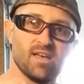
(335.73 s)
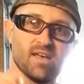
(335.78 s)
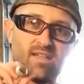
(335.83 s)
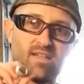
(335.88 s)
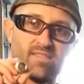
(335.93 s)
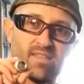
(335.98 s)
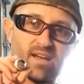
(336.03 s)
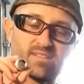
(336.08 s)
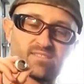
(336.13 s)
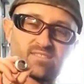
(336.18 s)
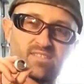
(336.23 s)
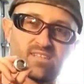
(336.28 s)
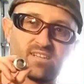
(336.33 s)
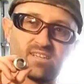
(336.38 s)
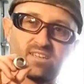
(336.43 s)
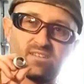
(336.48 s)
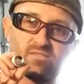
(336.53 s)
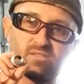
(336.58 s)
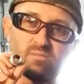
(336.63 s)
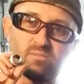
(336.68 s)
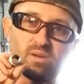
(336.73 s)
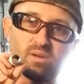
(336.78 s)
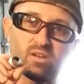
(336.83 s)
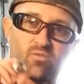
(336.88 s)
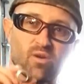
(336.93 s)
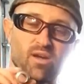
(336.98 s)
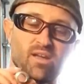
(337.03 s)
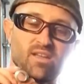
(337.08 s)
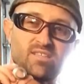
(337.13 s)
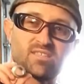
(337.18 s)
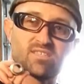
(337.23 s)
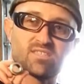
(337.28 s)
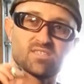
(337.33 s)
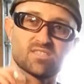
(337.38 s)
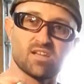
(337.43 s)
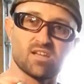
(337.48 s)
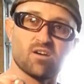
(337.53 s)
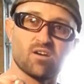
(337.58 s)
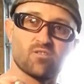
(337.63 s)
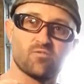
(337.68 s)
And that's going to give them a great
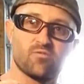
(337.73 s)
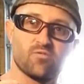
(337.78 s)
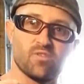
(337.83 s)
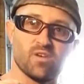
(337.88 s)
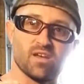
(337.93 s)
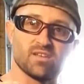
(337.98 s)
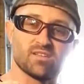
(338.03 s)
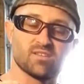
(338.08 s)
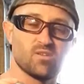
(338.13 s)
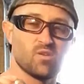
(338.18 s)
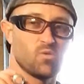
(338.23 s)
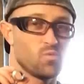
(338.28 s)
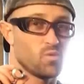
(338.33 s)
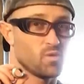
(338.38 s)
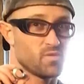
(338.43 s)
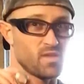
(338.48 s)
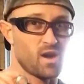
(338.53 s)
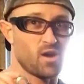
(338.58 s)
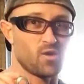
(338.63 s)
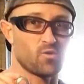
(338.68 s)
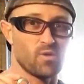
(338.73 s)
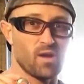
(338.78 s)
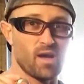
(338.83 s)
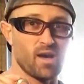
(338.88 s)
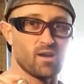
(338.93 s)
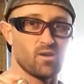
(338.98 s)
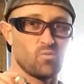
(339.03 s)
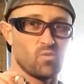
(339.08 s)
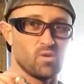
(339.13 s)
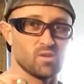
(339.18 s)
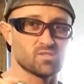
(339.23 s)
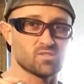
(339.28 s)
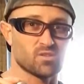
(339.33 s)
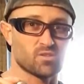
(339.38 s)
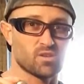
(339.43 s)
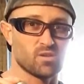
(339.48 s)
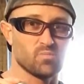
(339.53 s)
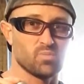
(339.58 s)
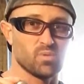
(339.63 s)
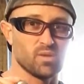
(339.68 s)
snug fit without rattle once they're
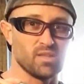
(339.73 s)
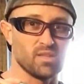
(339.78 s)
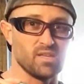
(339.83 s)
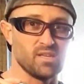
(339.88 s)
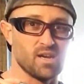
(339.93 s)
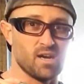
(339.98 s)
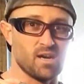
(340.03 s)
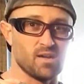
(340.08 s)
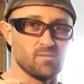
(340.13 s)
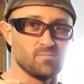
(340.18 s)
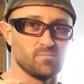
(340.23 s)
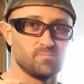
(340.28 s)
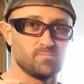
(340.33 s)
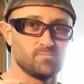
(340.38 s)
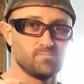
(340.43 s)
completely done.